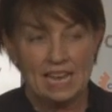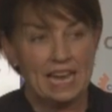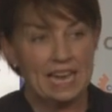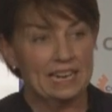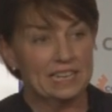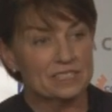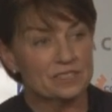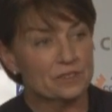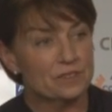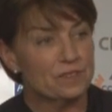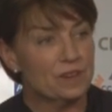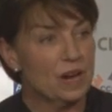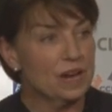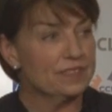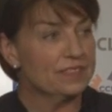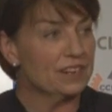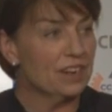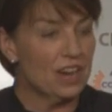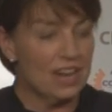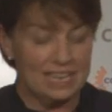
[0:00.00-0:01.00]
And it's a
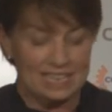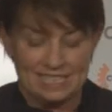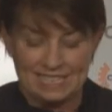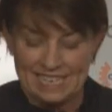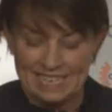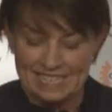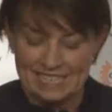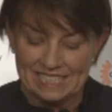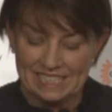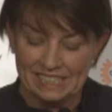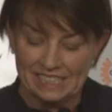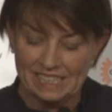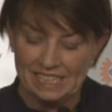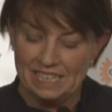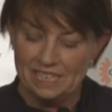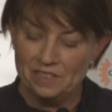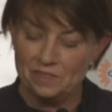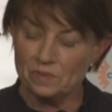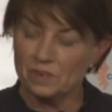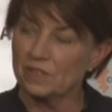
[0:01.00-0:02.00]
fight that I intend to
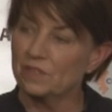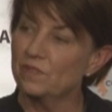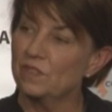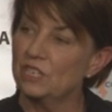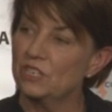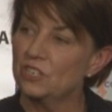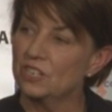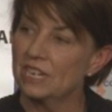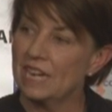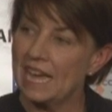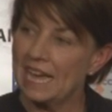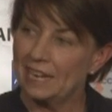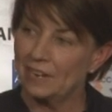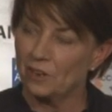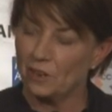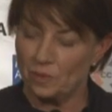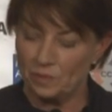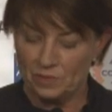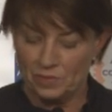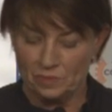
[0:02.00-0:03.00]
lead with vision
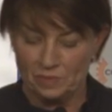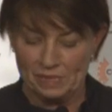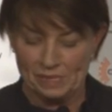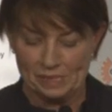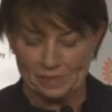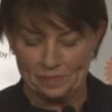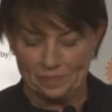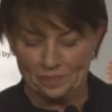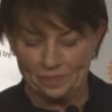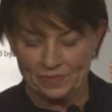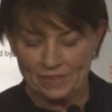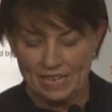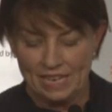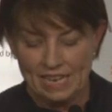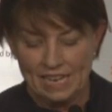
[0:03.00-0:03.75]
and optimism.